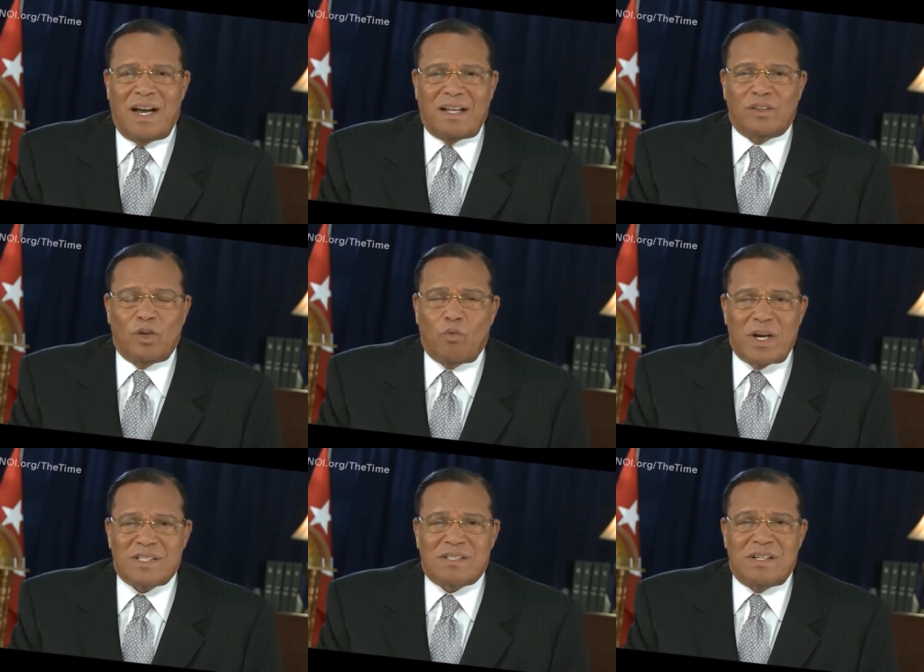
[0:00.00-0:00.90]
and the
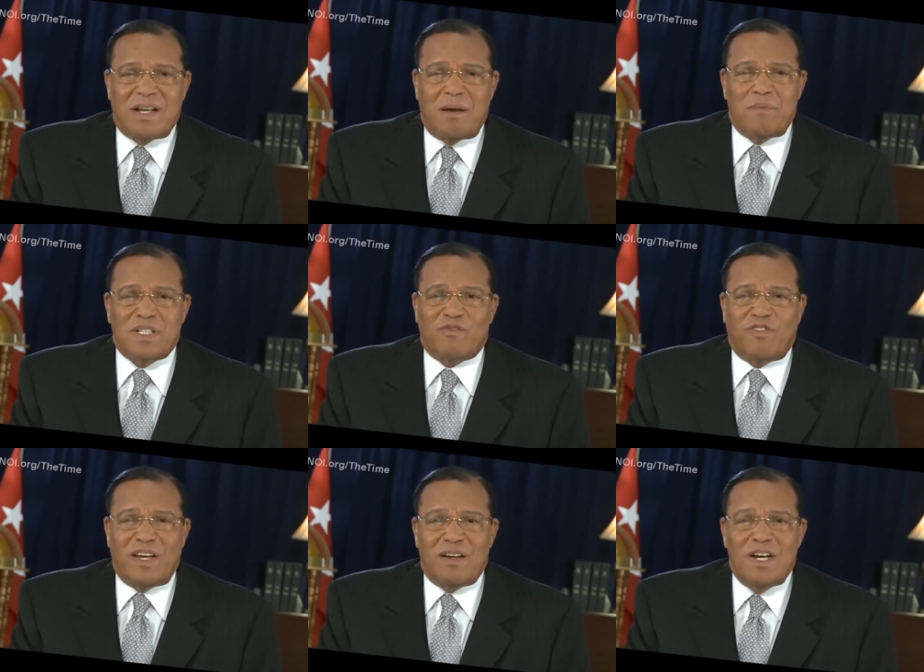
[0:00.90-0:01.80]
Western
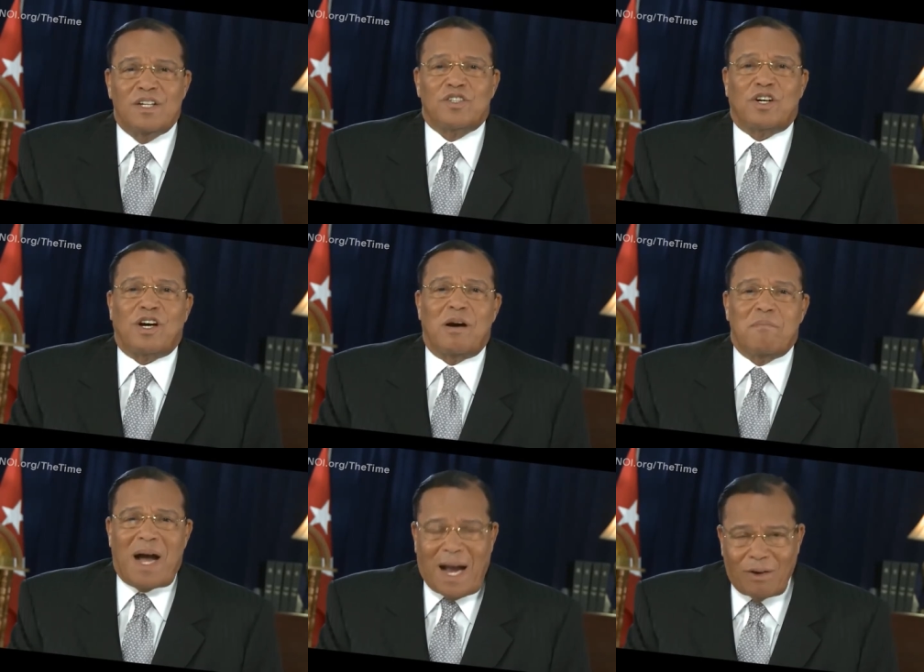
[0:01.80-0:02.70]
Hemisphere to
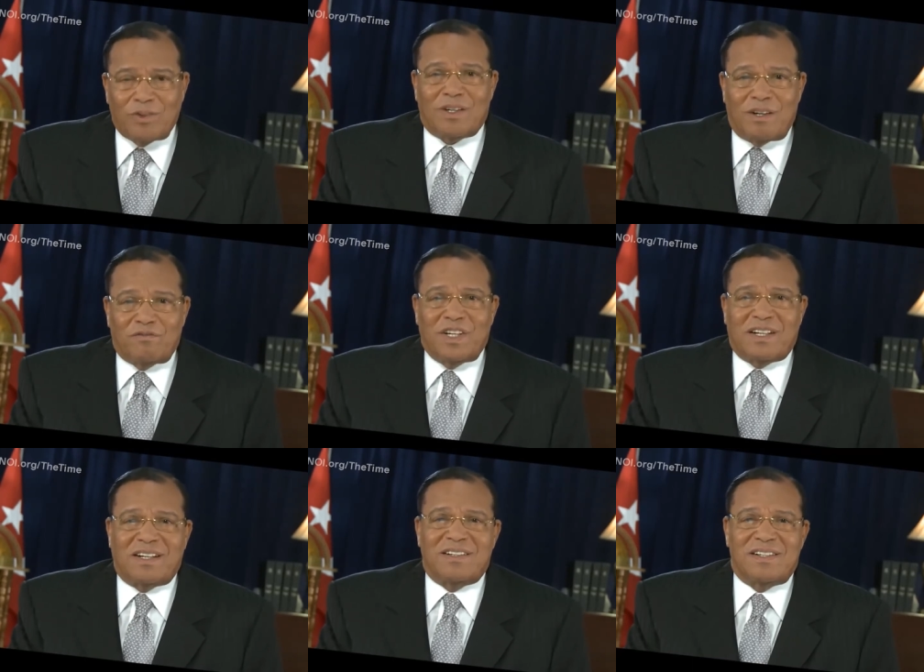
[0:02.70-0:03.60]
come out of
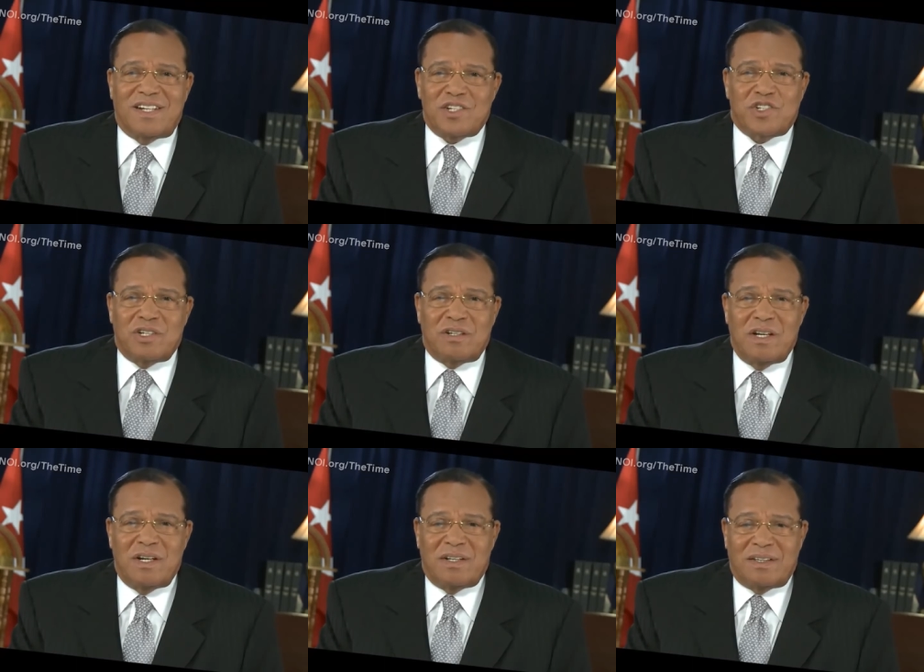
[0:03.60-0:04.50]
the condition